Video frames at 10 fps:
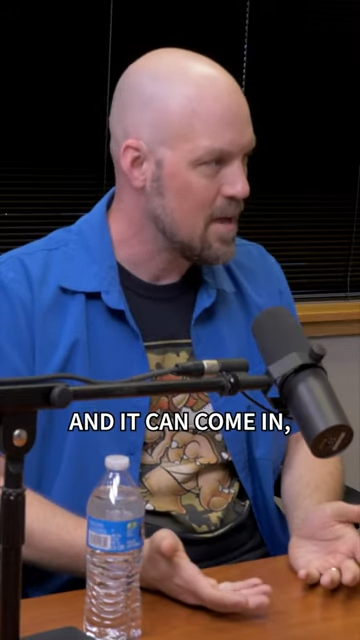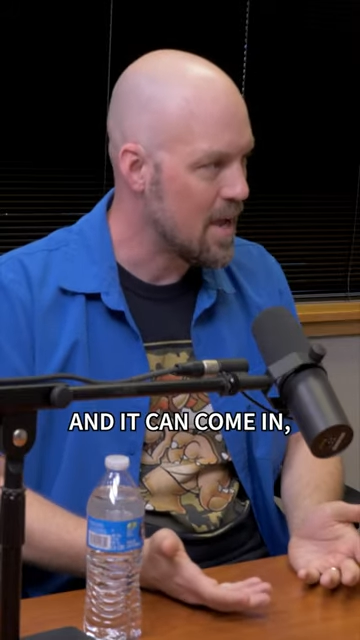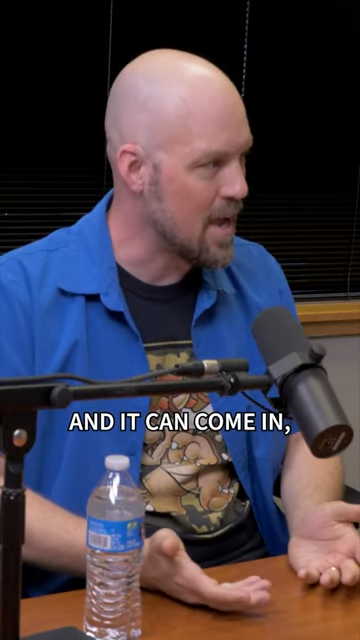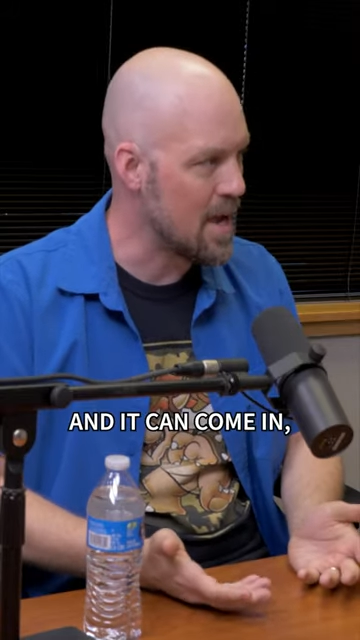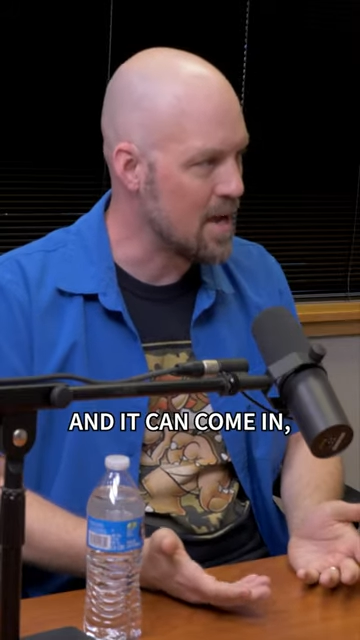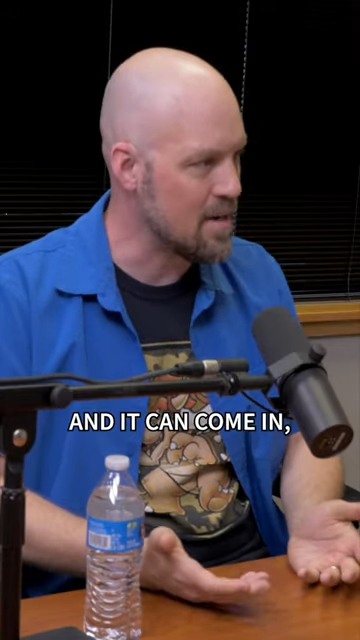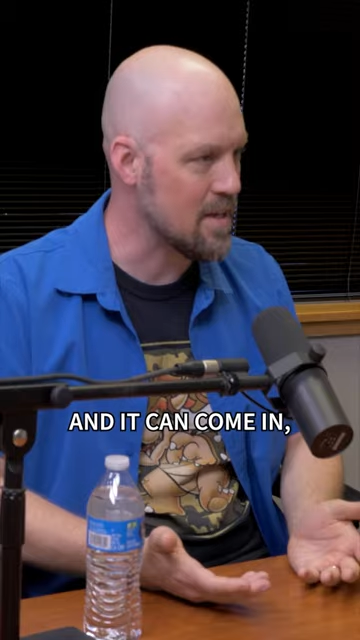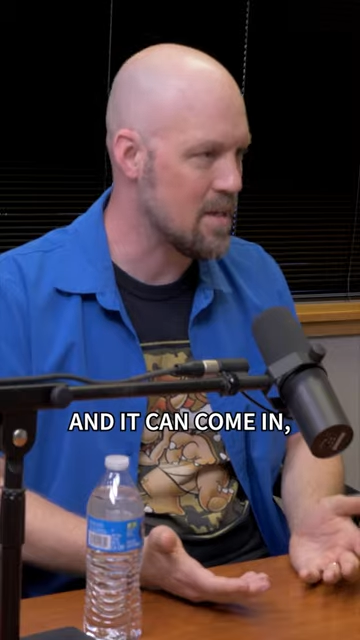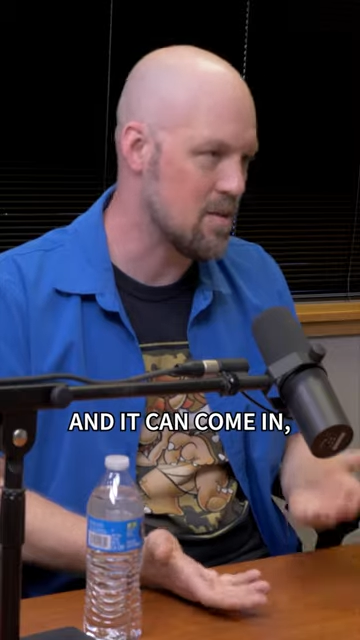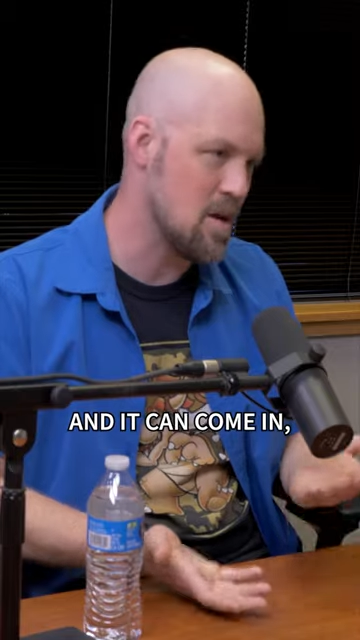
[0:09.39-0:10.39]
And it
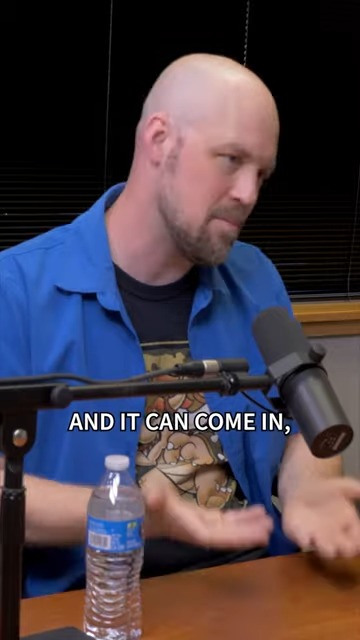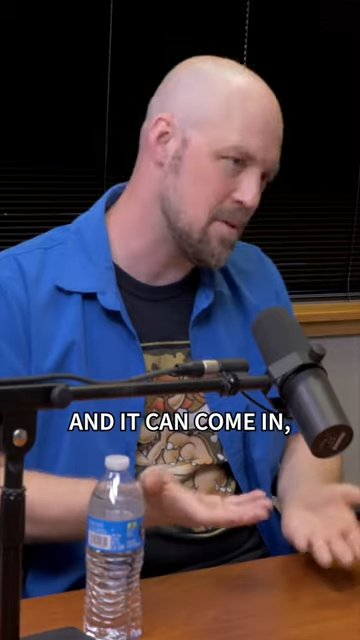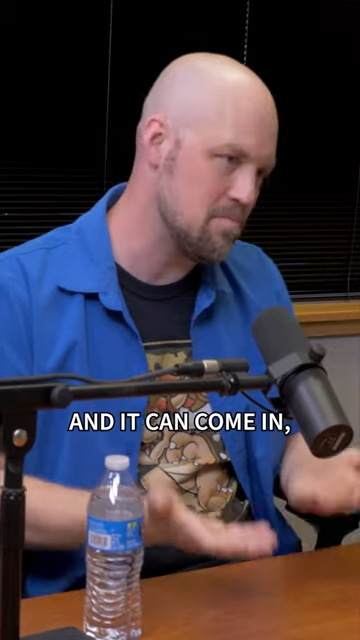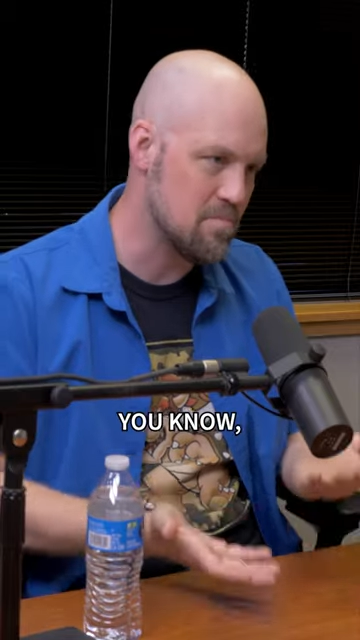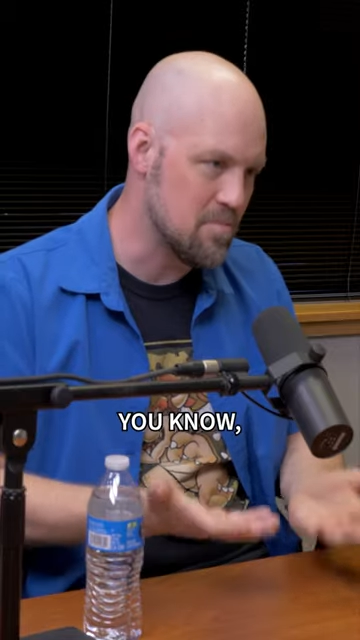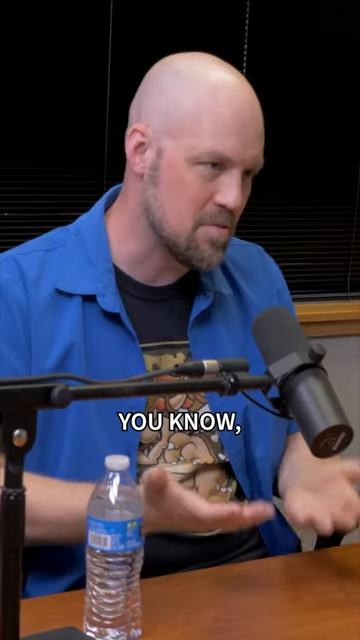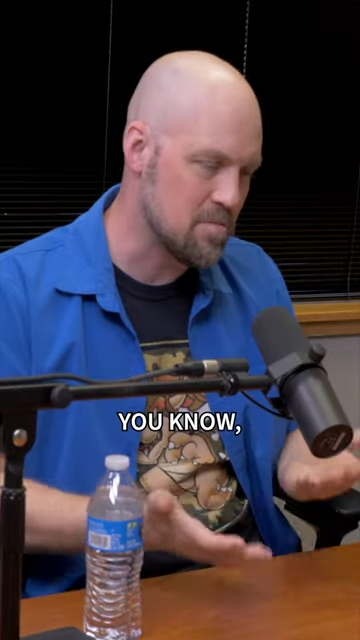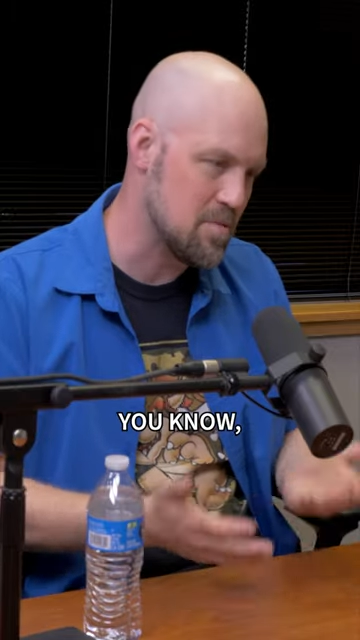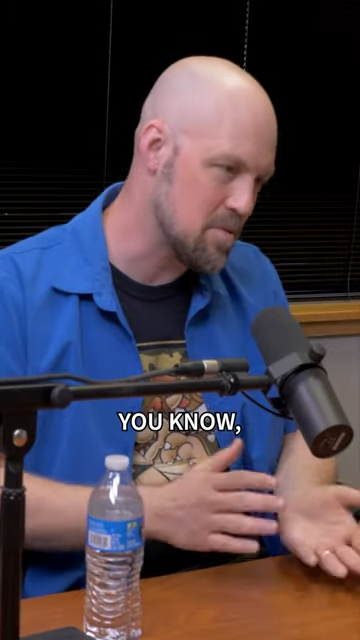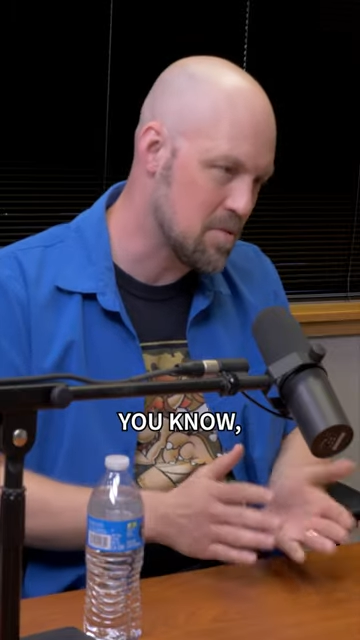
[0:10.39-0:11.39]
can come in, you know,
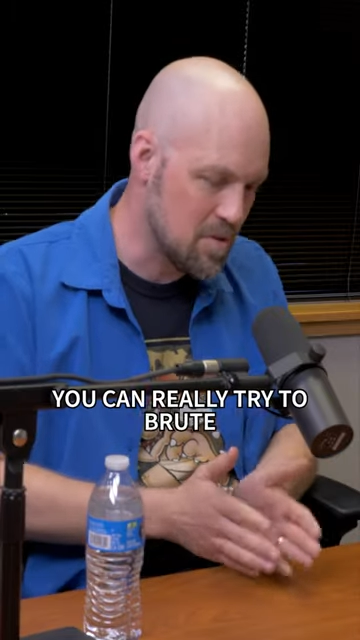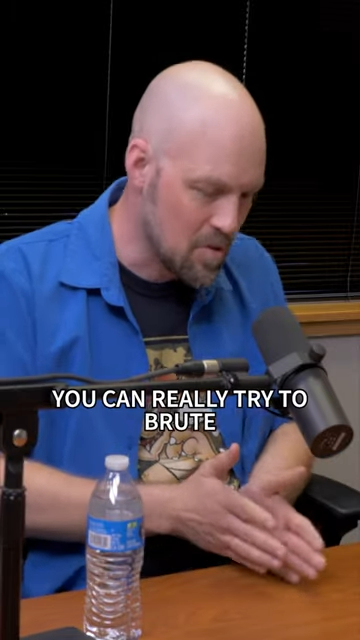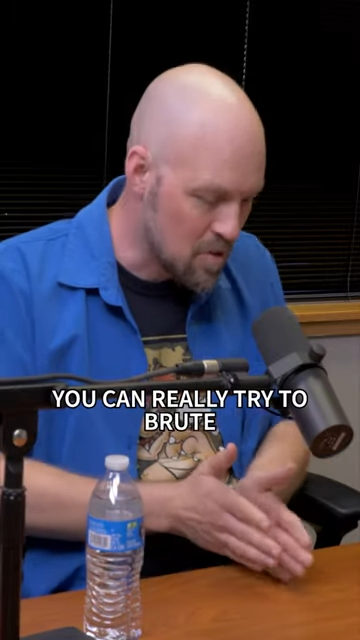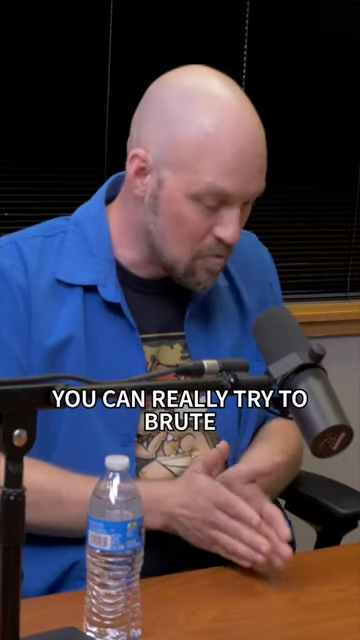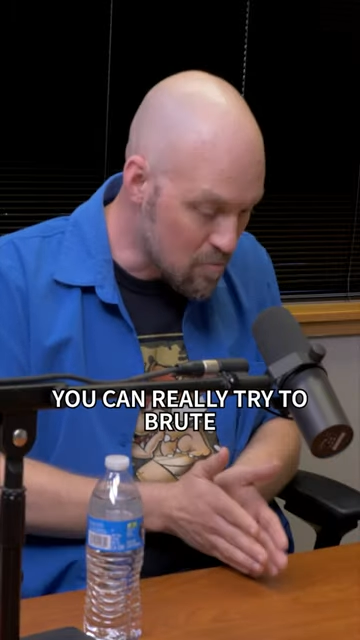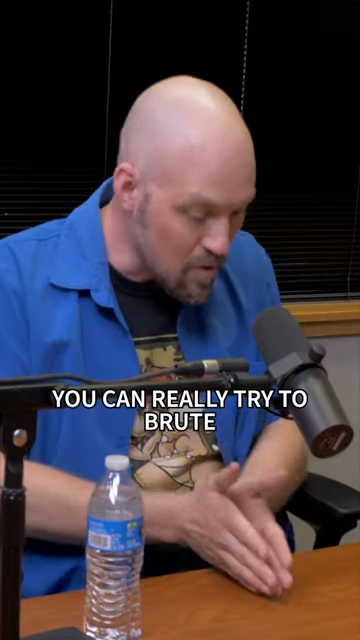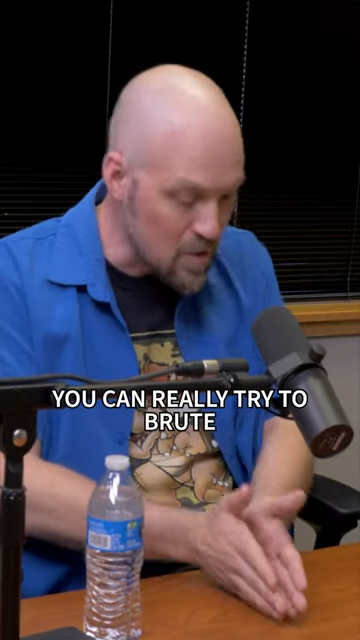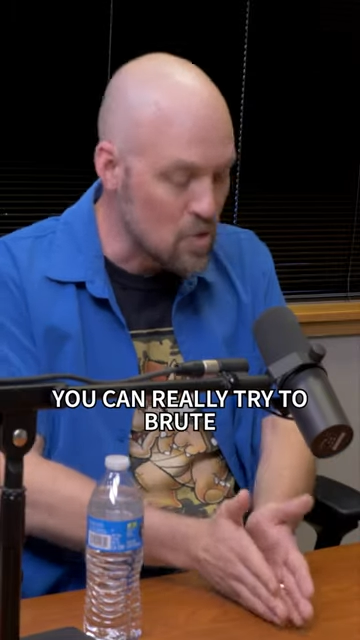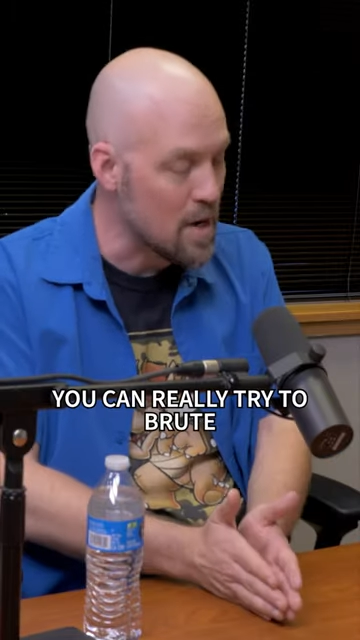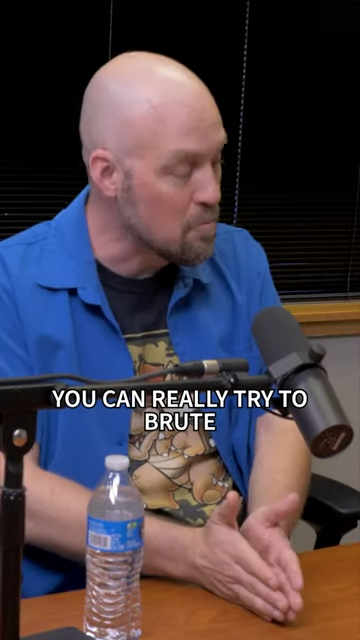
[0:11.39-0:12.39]
you can, you can really
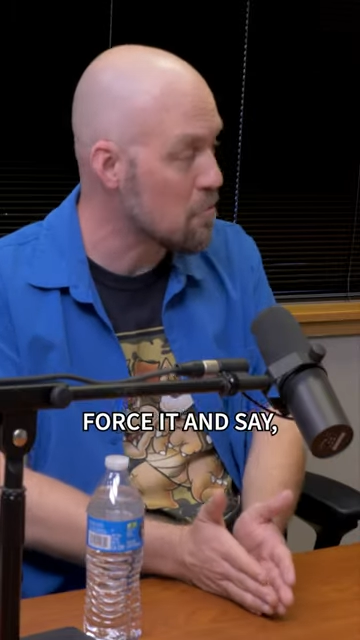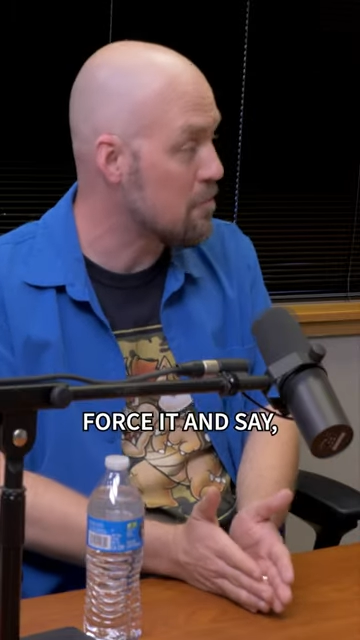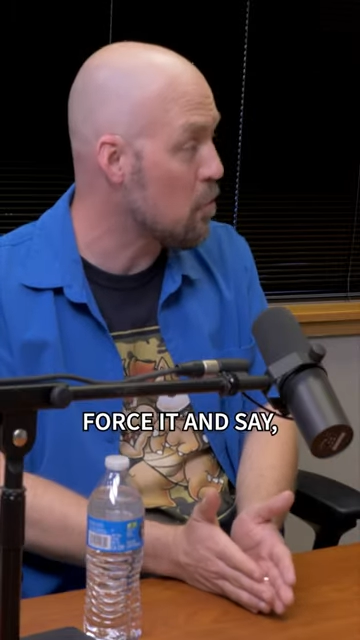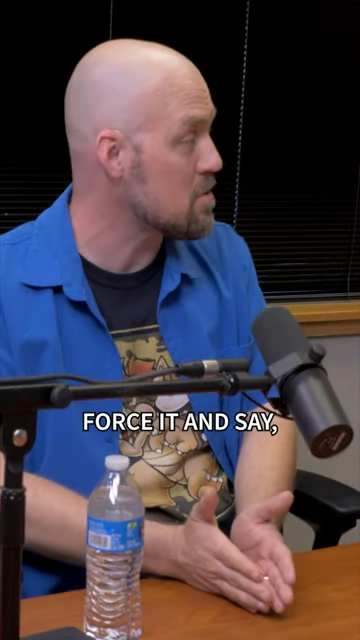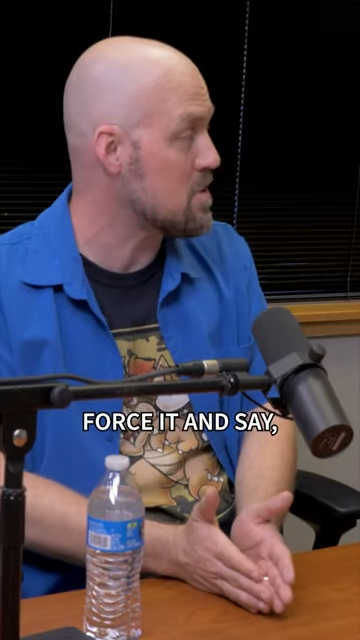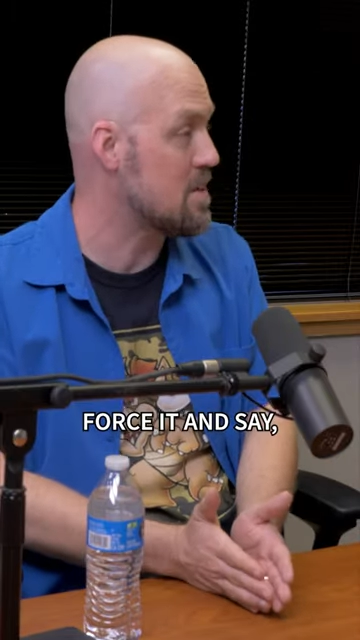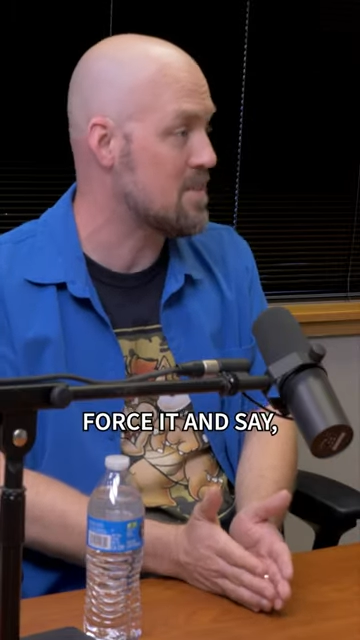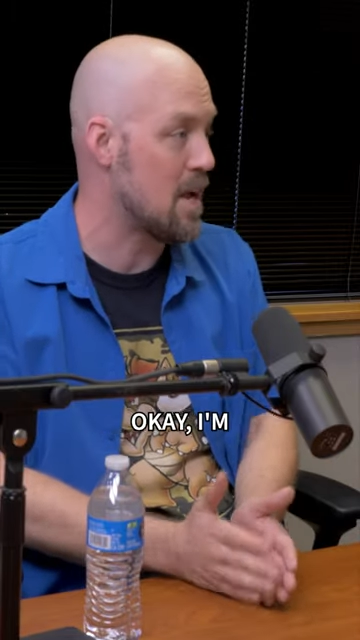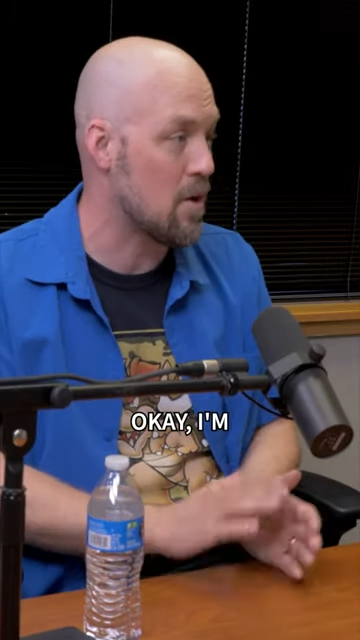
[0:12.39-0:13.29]
try to brute force it and say,